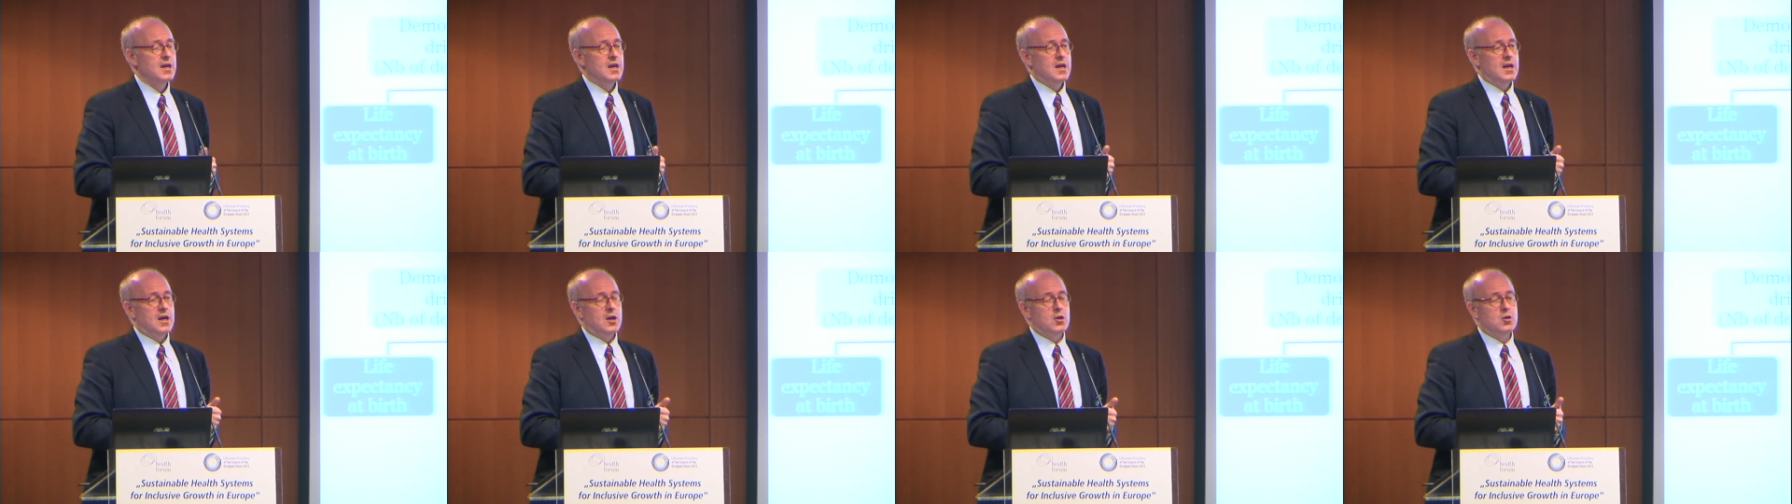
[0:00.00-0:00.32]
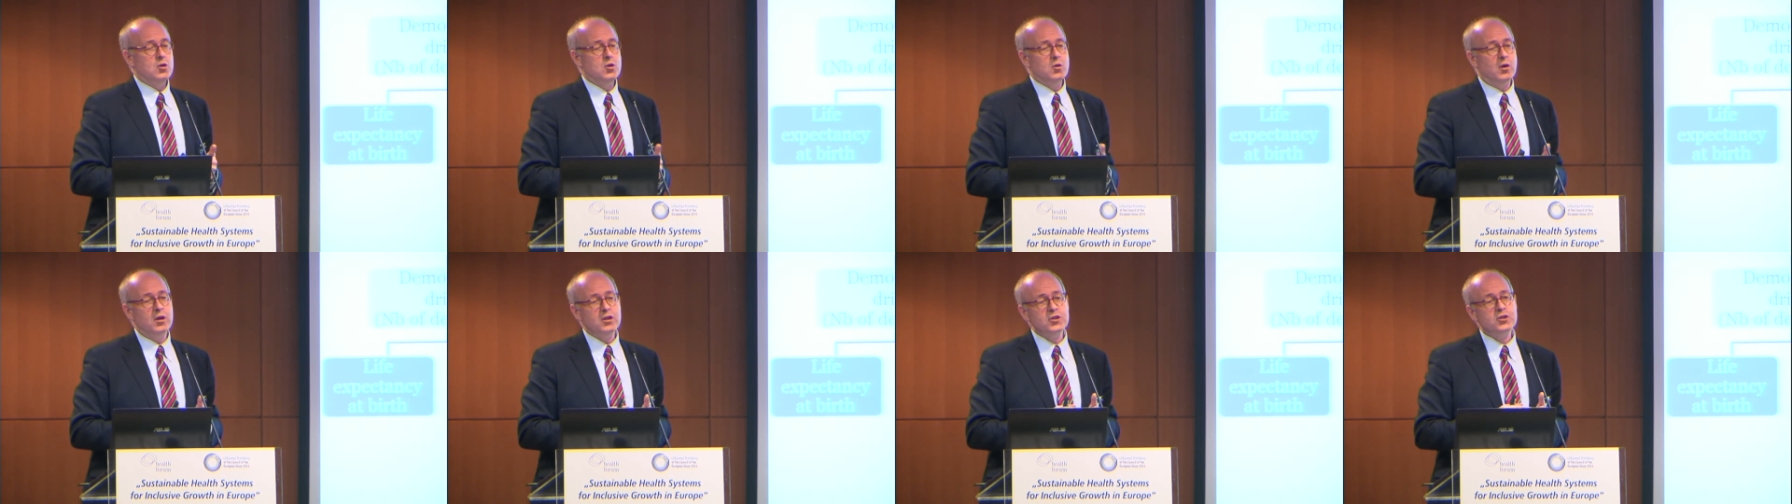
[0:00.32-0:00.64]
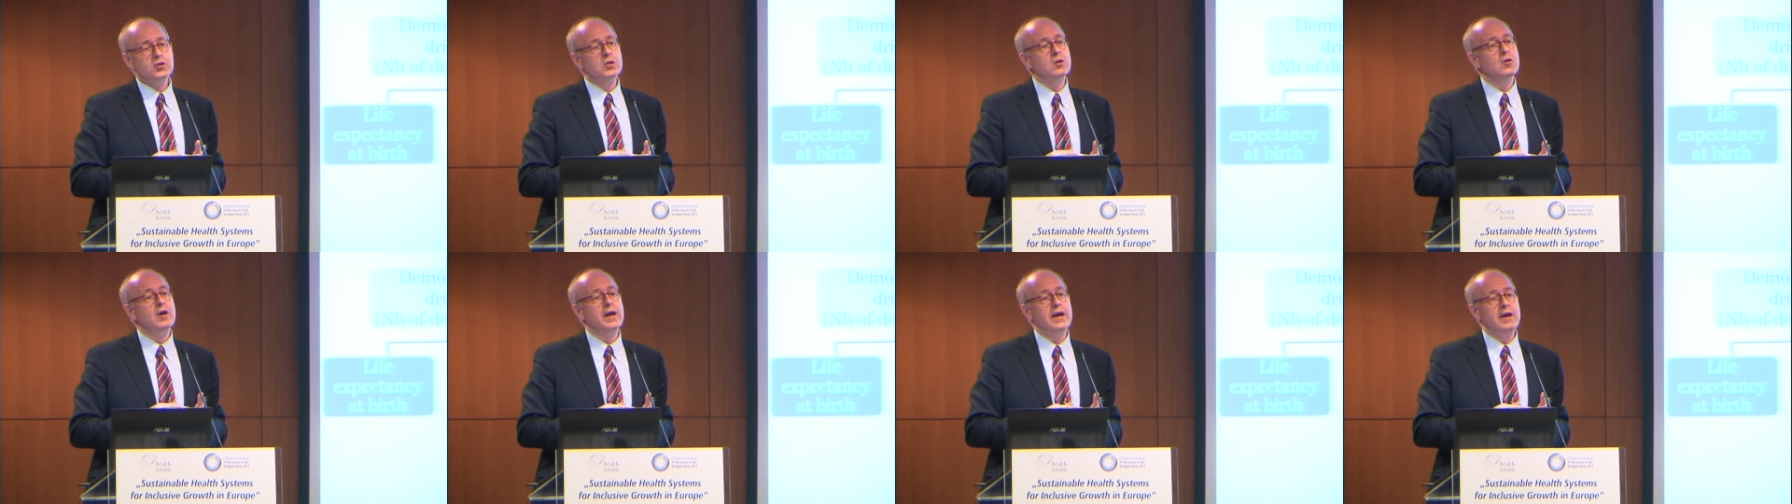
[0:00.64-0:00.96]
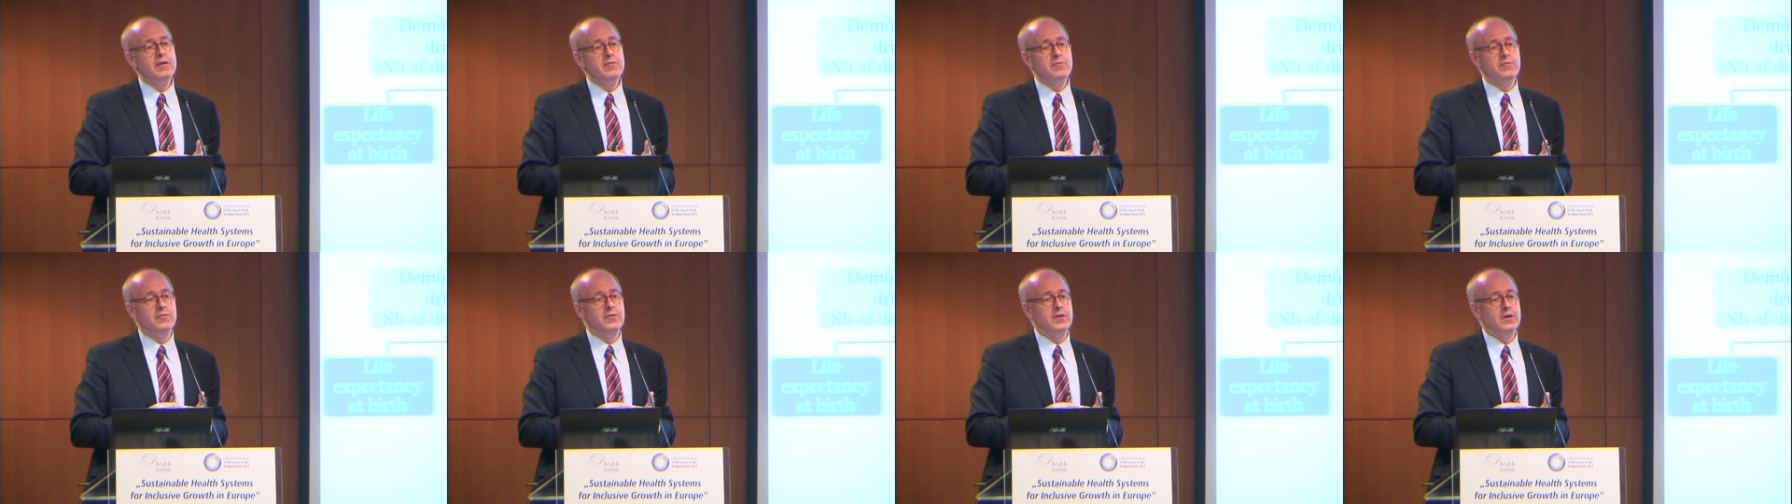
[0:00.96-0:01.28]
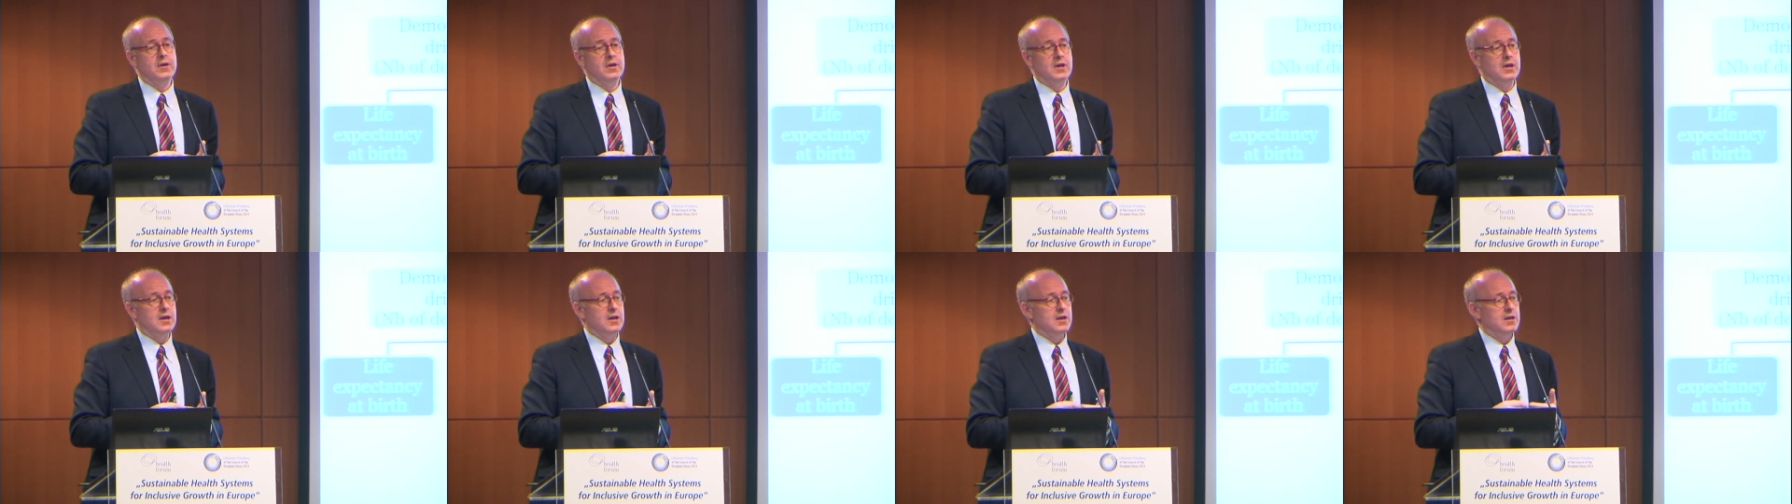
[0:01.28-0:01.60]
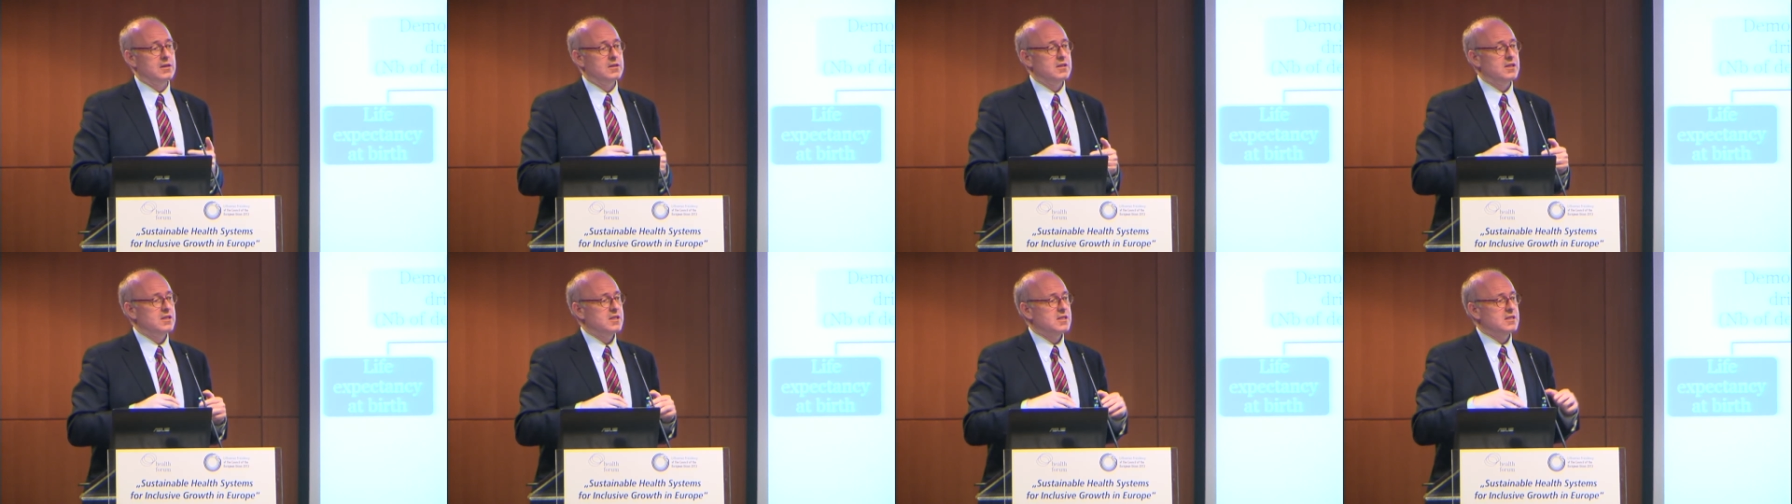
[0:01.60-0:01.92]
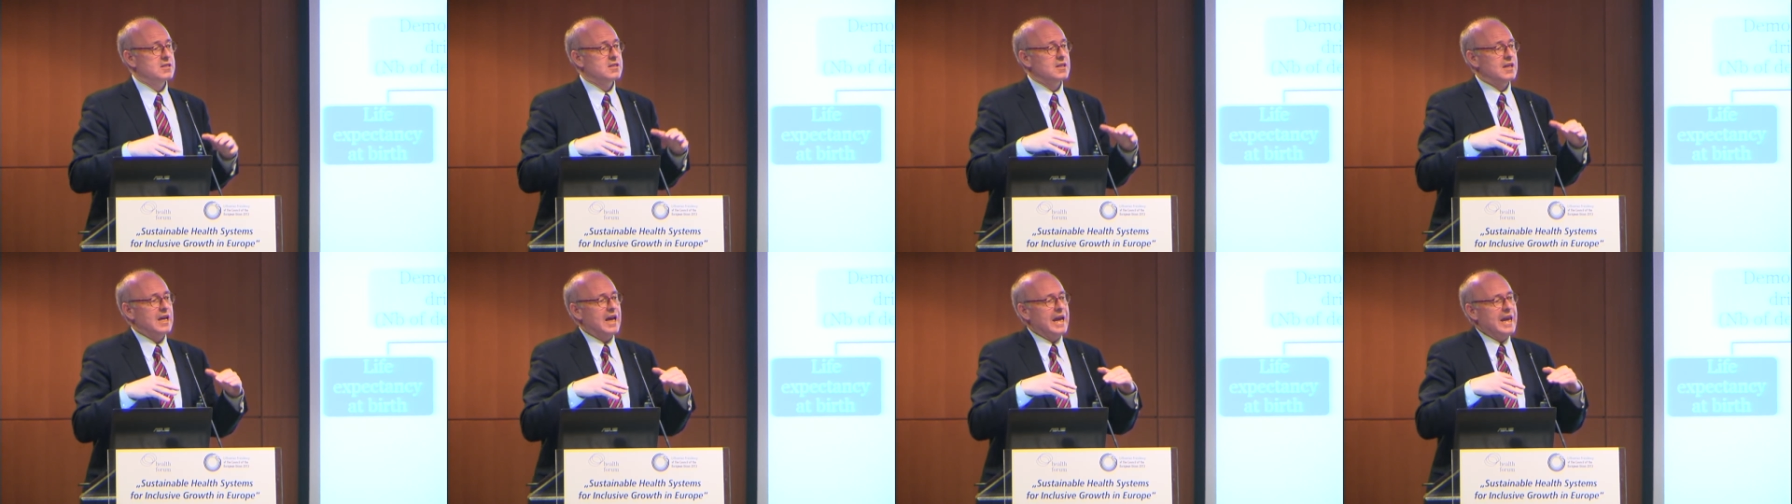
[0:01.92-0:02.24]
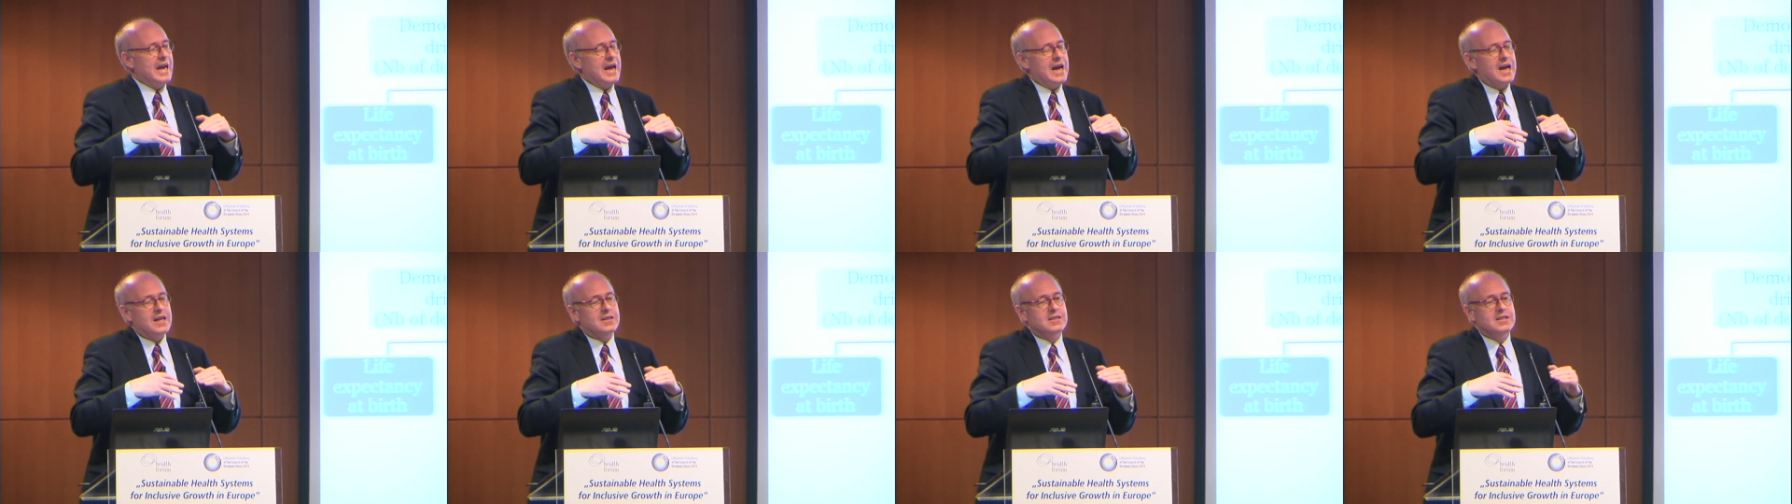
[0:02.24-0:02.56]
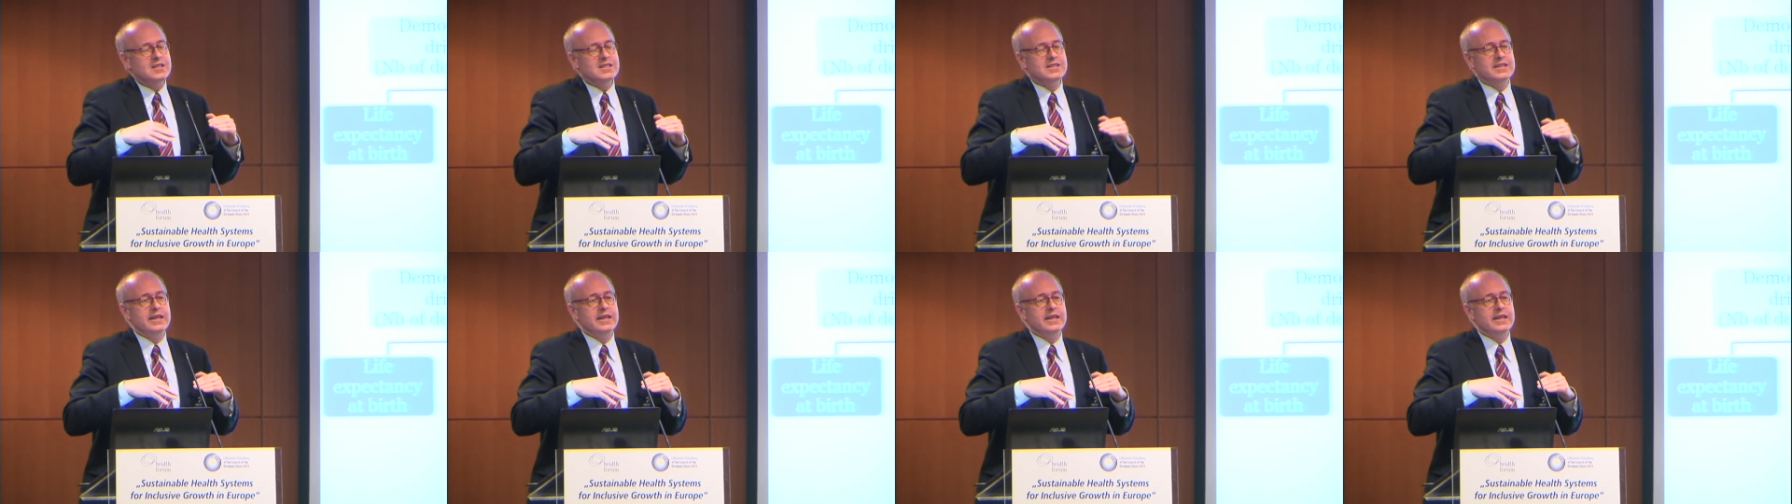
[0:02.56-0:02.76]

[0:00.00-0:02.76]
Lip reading: You also have this